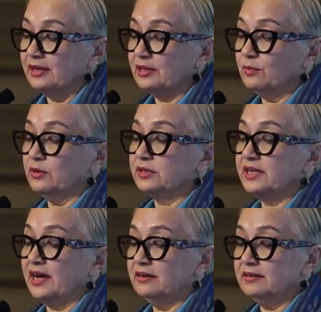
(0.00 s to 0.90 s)
They worked
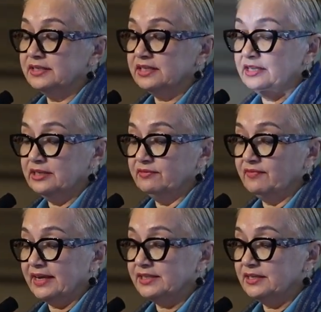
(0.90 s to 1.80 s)
tirelessly to
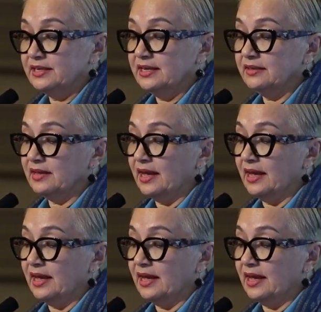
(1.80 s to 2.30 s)
vaccinate